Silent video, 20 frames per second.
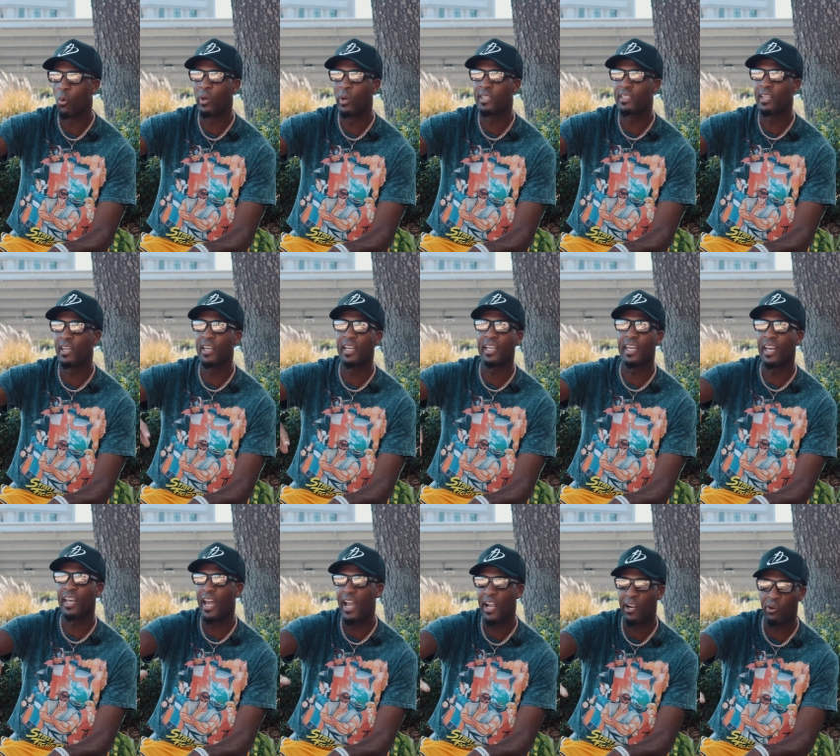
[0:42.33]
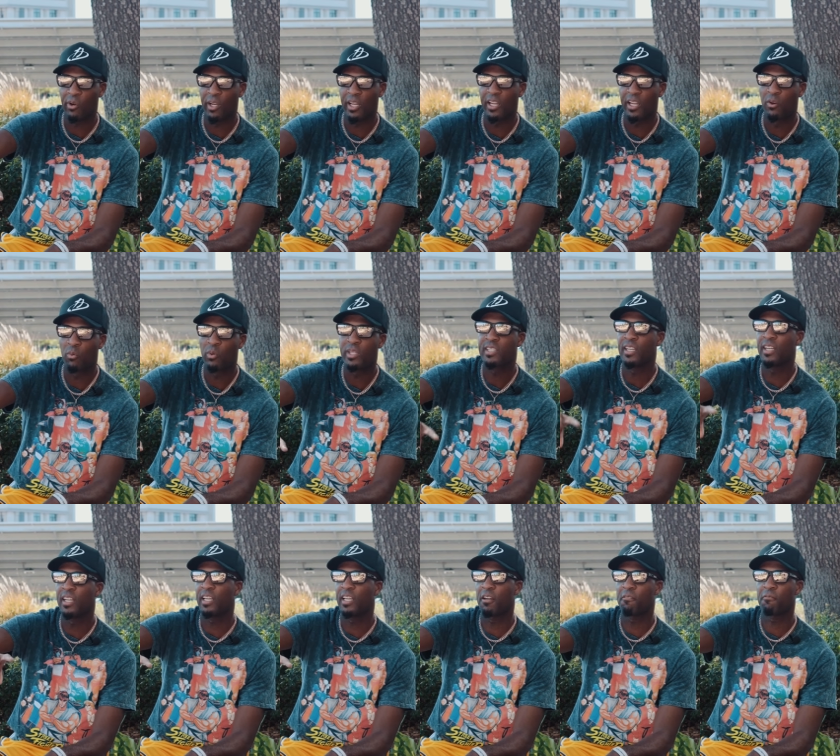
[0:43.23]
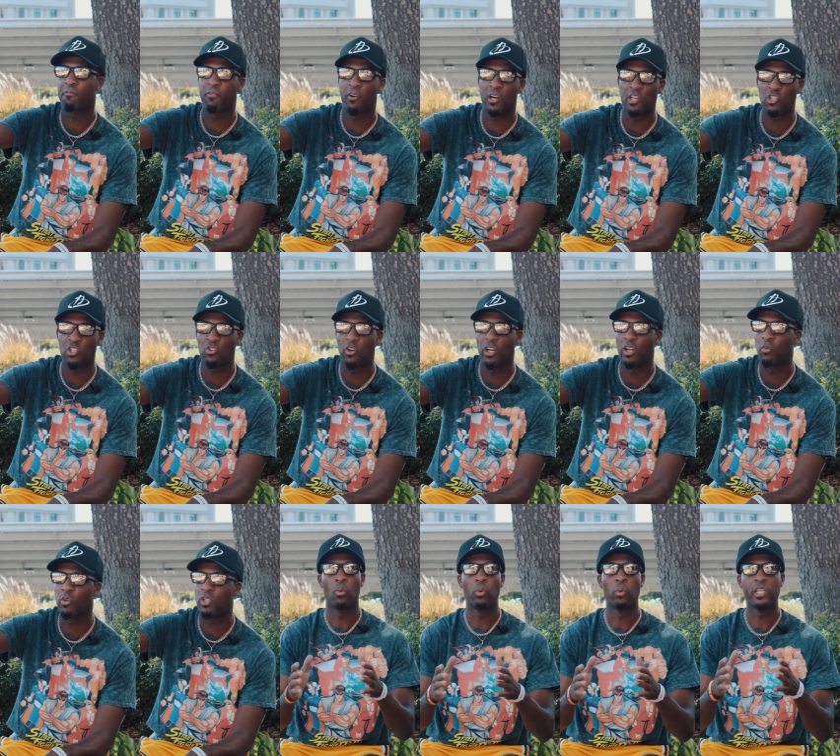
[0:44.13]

we tend to get angry. We tend to get frustrated.